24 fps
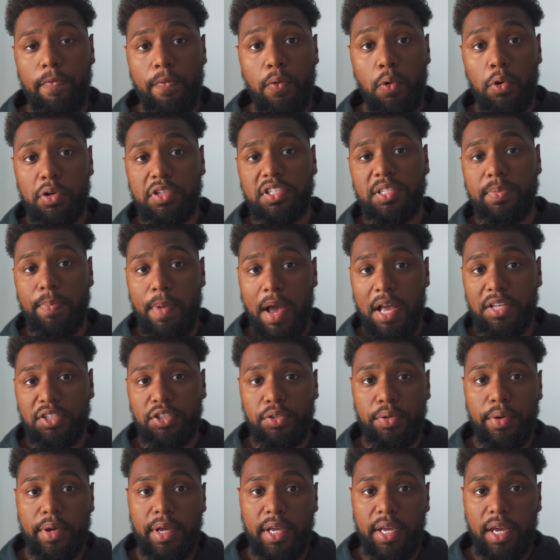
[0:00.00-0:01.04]
for
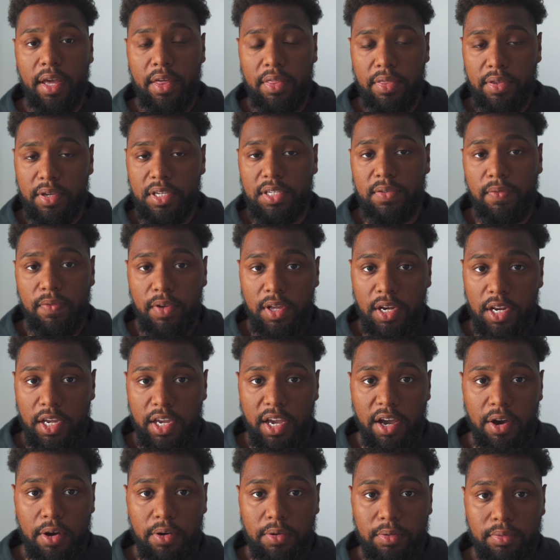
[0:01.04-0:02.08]
sponsoring this
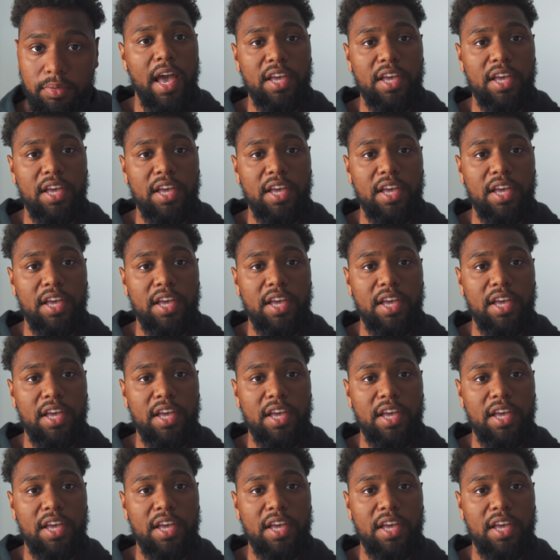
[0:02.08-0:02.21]
video.